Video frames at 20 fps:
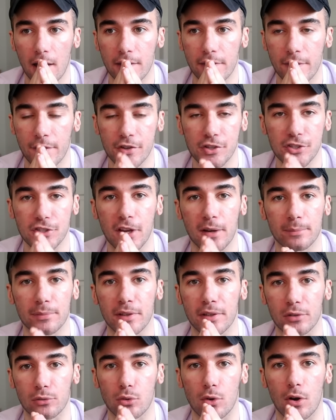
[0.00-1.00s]
there's
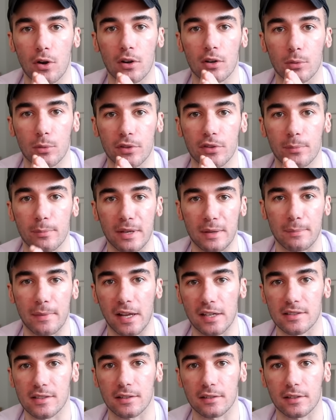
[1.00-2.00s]
something wrong with me
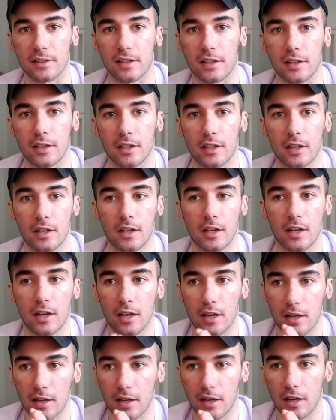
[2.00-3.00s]
mentally.
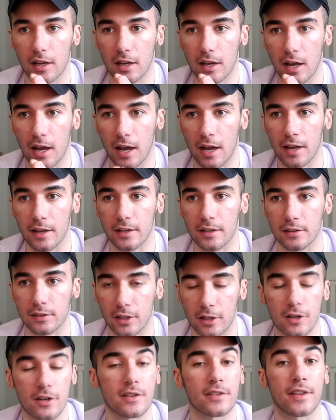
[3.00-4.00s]
I
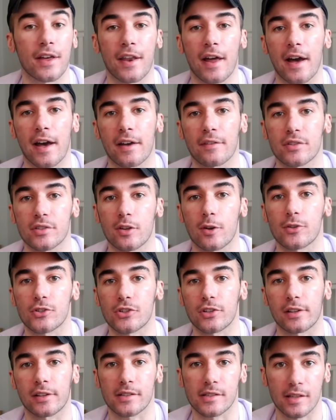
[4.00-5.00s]
learned that I have
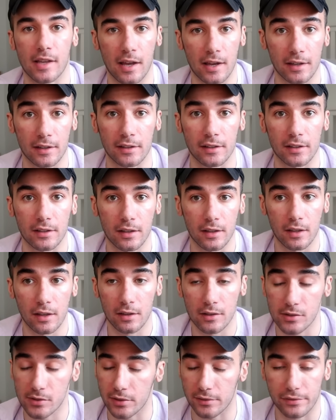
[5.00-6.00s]
social anxiety,
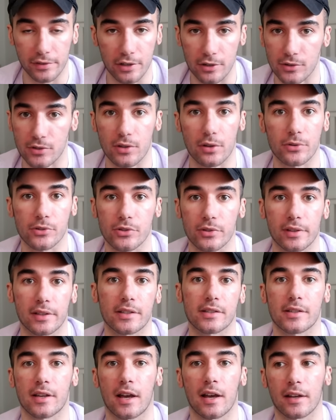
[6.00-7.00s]
severe social
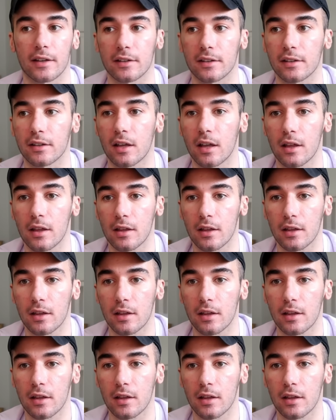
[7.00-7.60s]
anxiety.